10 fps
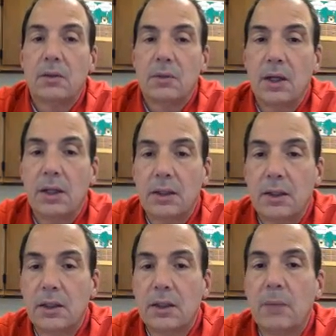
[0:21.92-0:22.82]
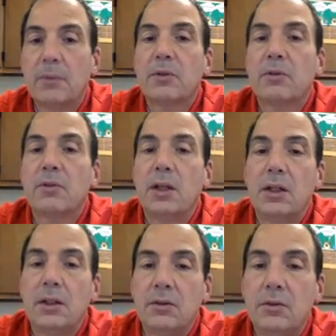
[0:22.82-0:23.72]
A chemical
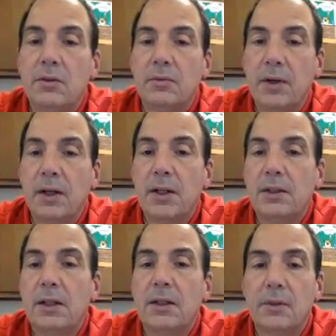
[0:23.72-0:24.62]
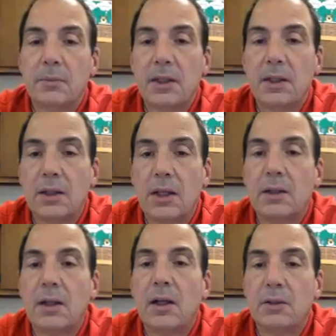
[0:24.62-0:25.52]
change defined as something
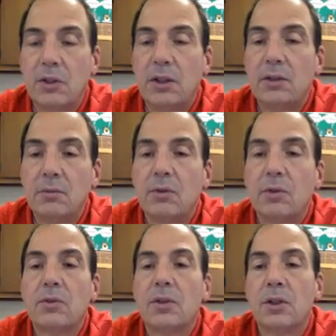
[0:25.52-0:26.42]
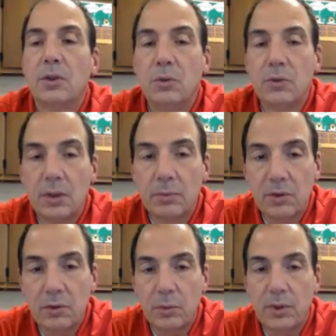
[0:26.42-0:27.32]
a change that results in a new
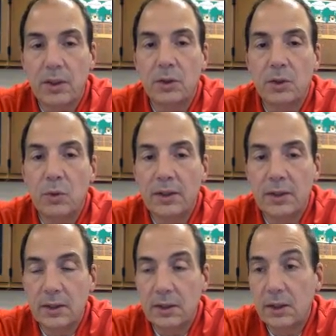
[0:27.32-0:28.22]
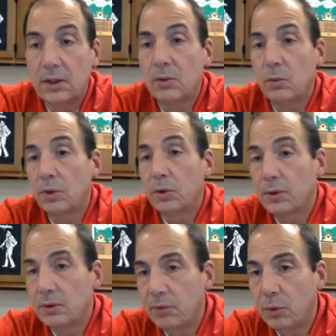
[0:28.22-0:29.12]
substance with a new identity, or you
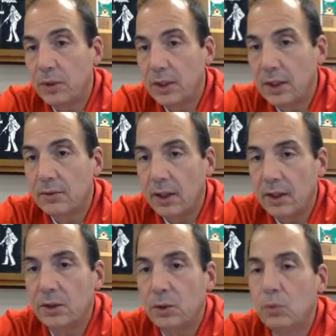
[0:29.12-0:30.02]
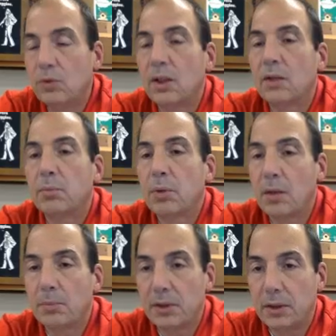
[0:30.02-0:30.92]
could view it as a new set of
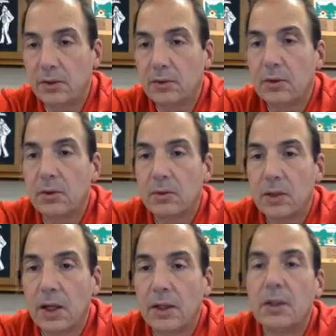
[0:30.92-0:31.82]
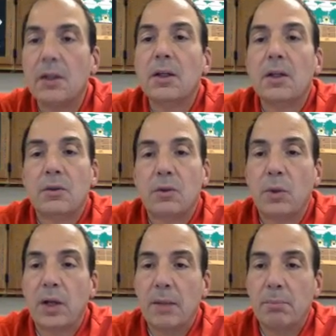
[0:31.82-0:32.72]
properties. Okay, so
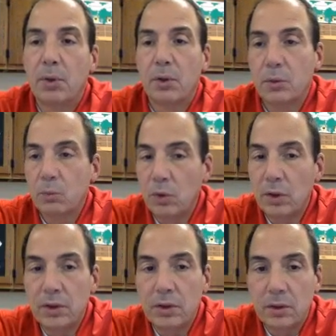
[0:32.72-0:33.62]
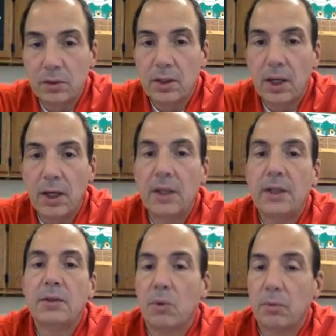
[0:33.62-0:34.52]
when I burn wood,
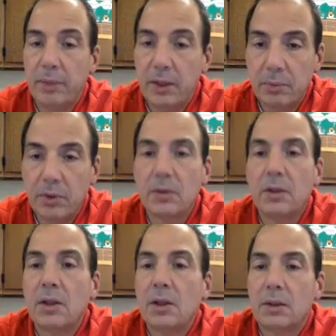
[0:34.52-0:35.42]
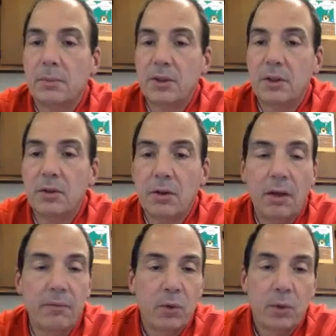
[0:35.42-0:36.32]
okay, or paper, the material
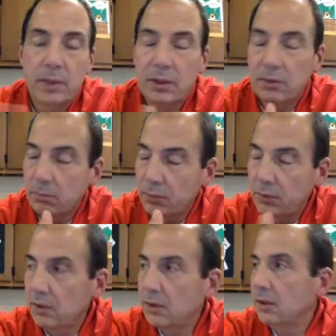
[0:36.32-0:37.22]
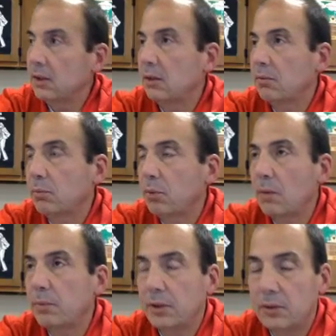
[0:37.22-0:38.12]
I formed has completely different
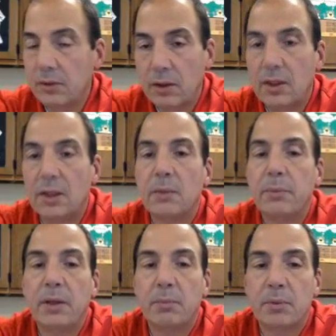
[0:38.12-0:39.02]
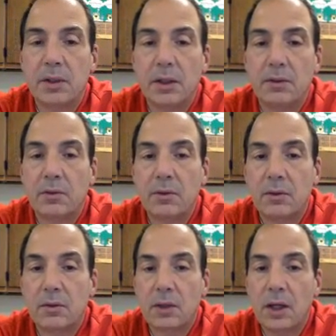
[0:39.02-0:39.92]
properties than the paper does.
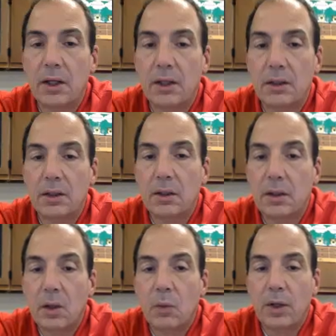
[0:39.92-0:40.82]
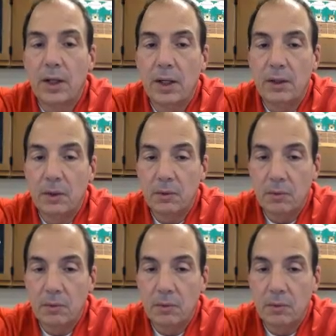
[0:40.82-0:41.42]
Okay, when I